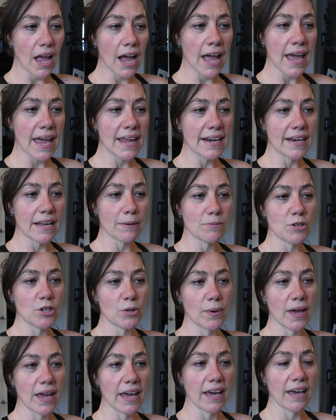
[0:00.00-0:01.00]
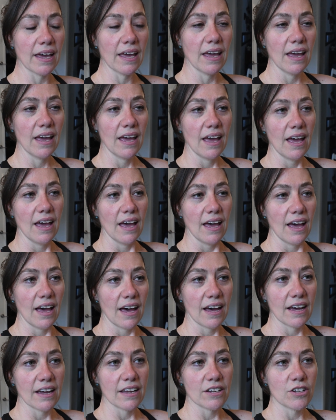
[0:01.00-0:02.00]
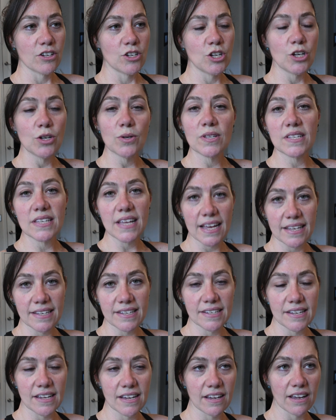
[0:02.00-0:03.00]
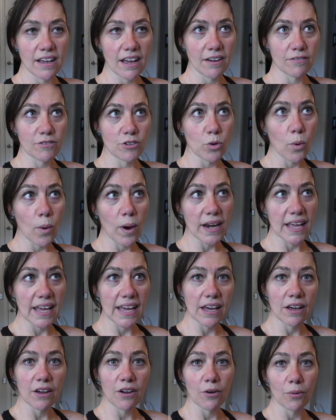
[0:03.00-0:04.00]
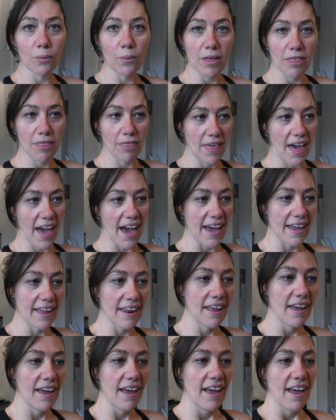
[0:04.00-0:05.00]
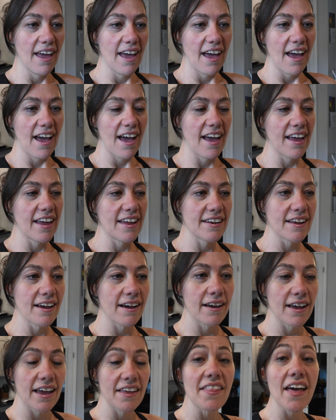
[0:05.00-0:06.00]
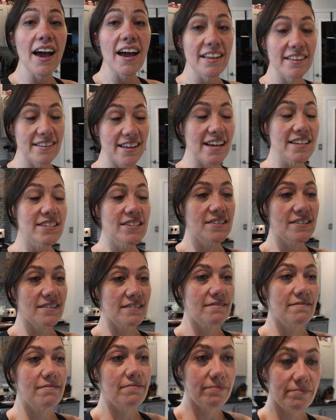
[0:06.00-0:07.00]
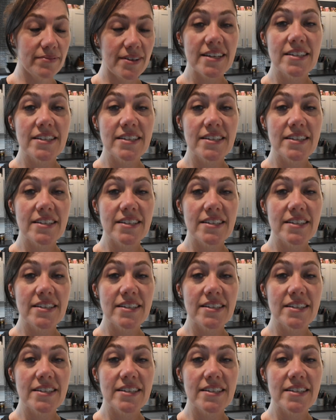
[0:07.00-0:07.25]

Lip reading: I ended up doing 2 sets of 20 with that, and that's a